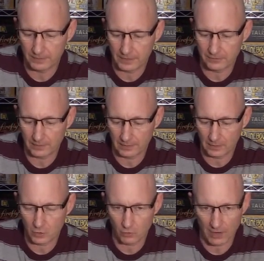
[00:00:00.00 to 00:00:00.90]
These are a little
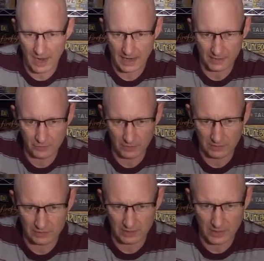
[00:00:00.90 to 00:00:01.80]
gray, and as you can
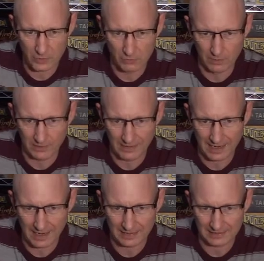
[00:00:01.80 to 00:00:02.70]
see, you really
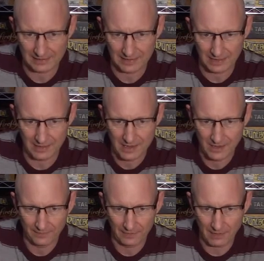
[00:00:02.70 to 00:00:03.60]
cannot see
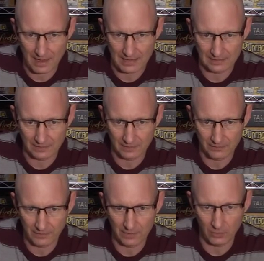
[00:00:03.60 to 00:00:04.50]
the lines in this
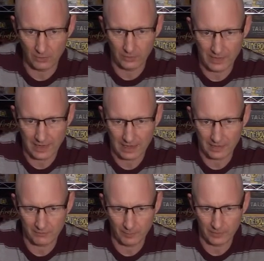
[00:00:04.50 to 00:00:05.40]
video. You can kind
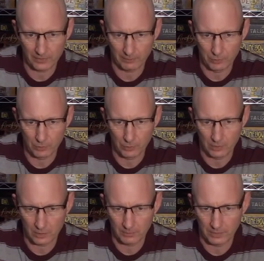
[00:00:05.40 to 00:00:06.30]
of up here in the blue a
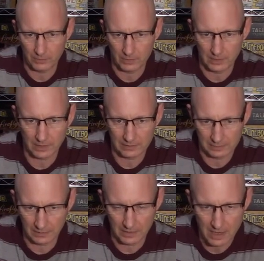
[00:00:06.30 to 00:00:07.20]
little bit, you can kind of
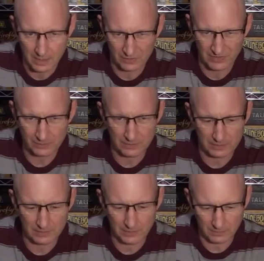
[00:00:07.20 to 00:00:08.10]
see. So this one's a
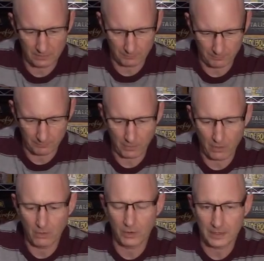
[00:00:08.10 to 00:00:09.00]
little,
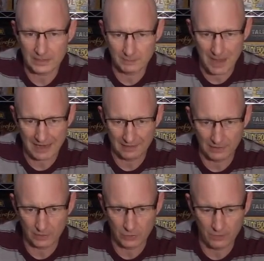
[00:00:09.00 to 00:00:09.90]
harkens back a
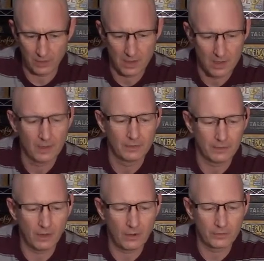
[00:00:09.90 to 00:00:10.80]
little to
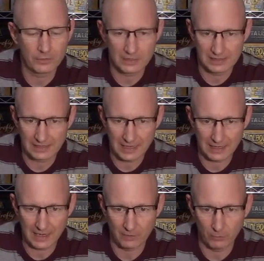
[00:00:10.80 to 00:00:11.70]
the harder to see. I
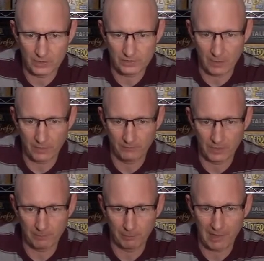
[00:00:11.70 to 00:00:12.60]
kind of wish they would have
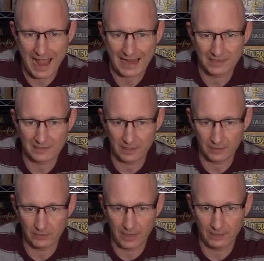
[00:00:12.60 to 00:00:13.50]
done black instead of
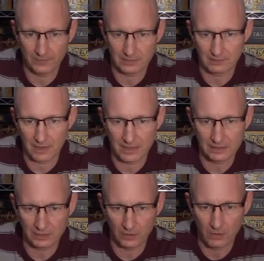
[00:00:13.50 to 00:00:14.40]
gray on these
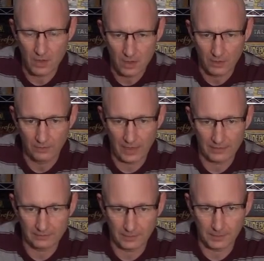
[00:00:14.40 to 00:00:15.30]
lines so
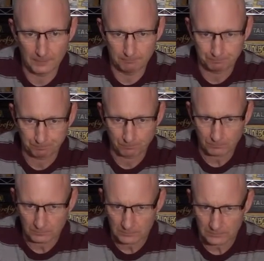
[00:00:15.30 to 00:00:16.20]
that
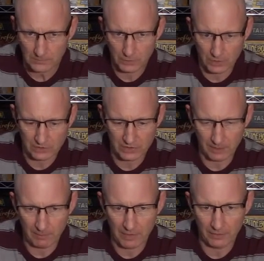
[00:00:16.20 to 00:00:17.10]
you could see
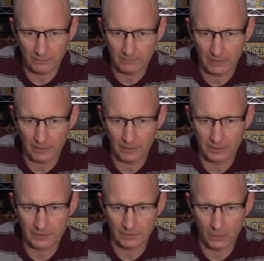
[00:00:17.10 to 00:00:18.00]
it better.
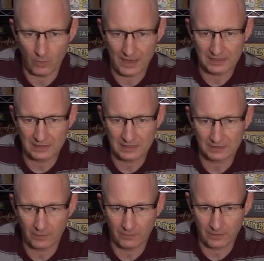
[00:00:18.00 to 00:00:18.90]
Here's an oasis
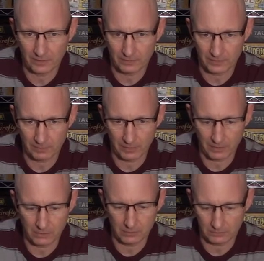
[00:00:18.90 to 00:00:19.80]
over here, which is pretty
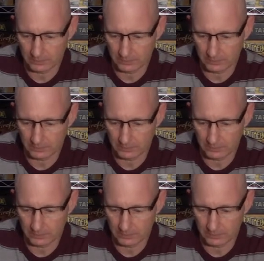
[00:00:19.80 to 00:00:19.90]
cool.